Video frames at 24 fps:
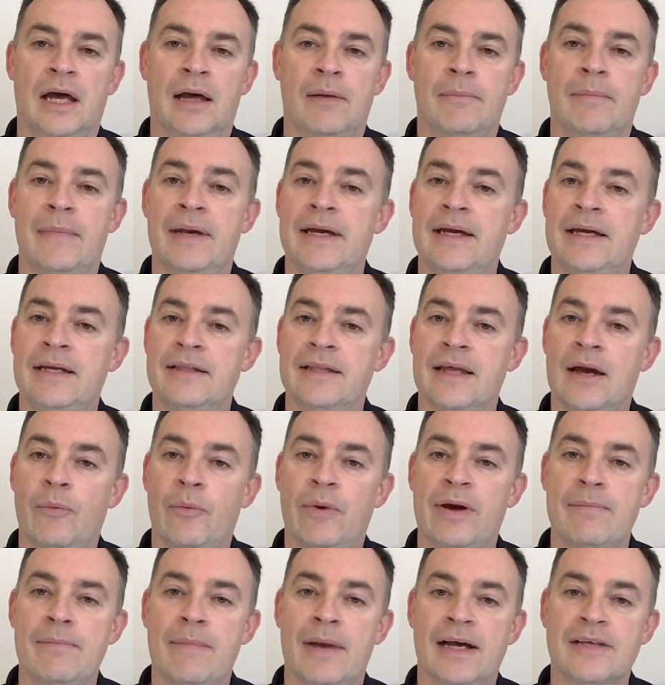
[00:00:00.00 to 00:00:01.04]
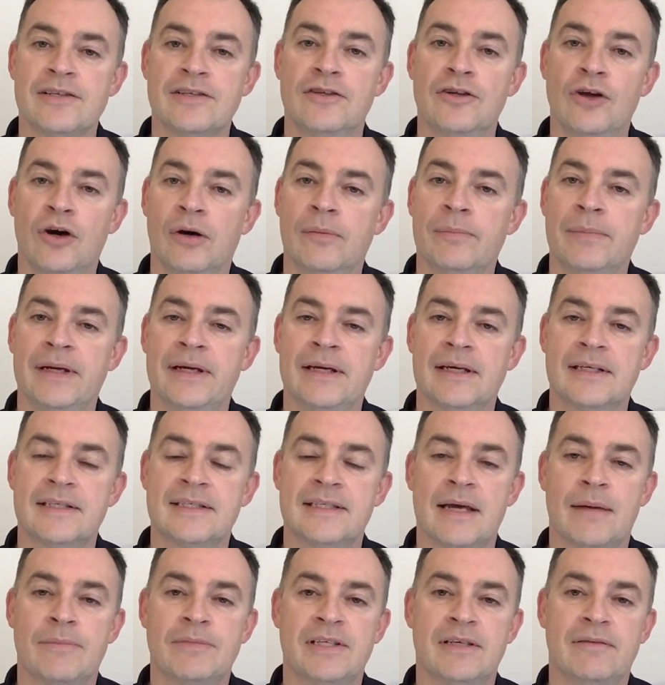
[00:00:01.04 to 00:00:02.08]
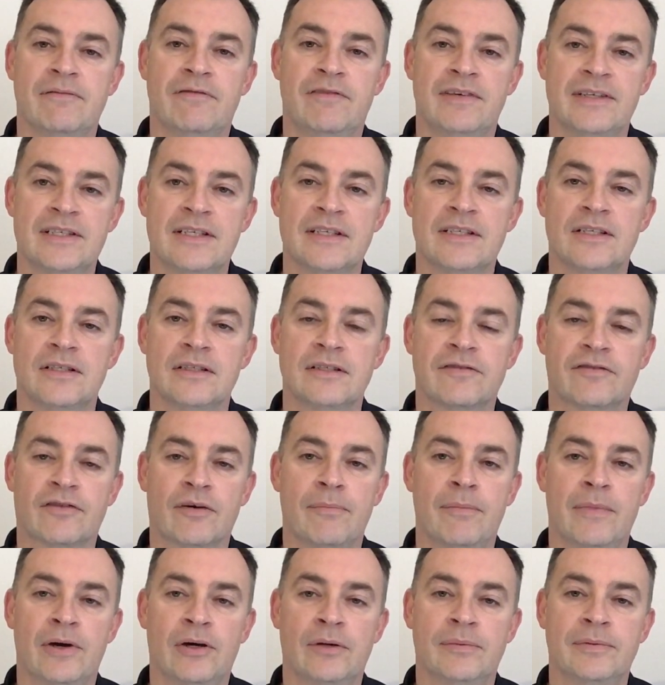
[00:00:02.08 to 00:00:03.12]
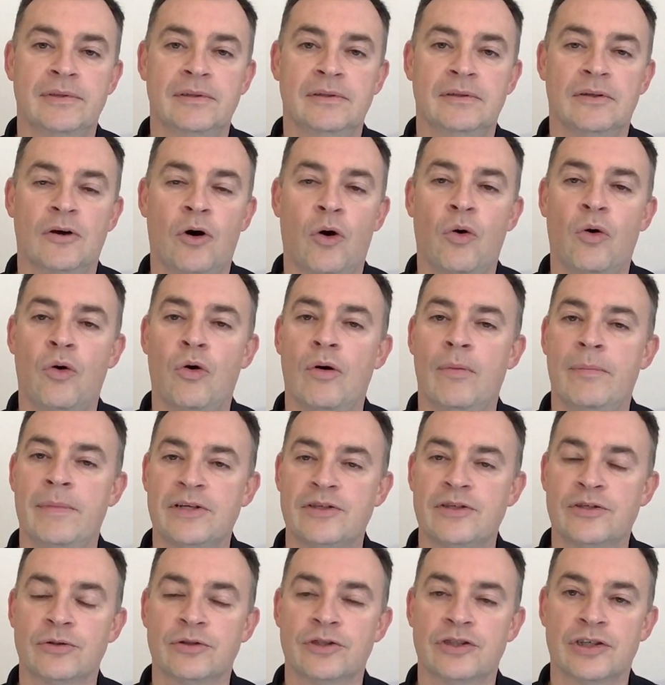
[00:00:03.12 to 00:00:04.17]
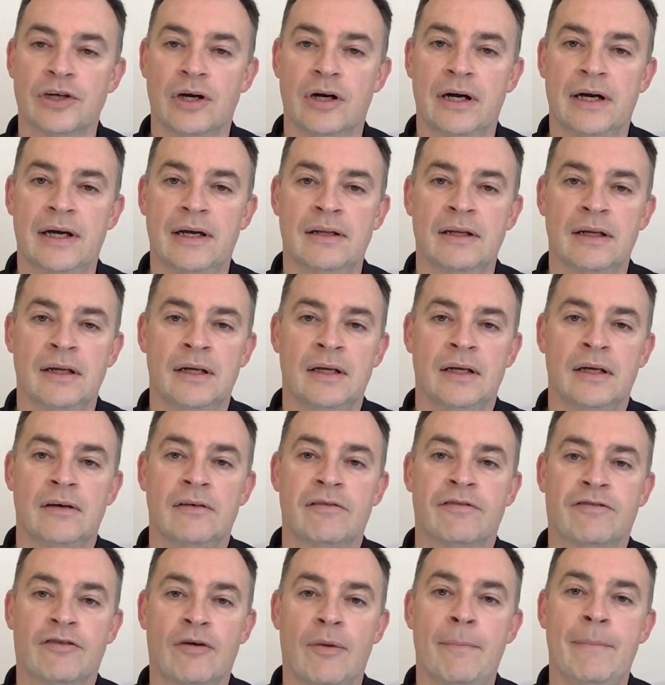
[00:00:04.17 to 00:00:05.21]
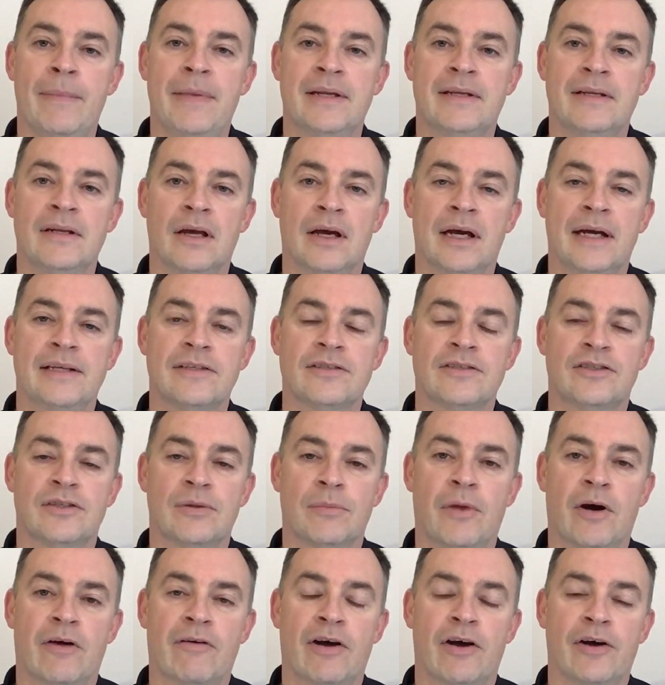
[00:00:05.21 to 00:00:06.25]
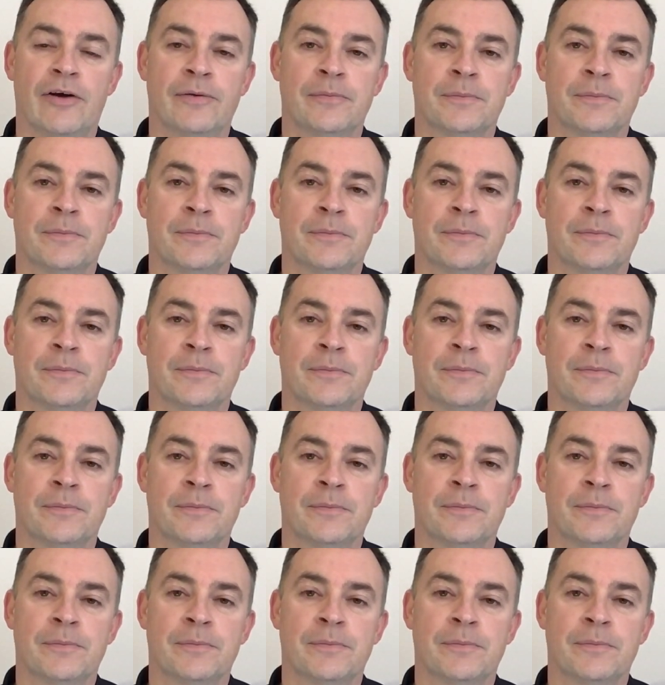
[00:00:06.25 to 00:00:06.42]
mean that we must not be accepting visitors from Melbourne or Mitchell Shire from midnight tomorrow.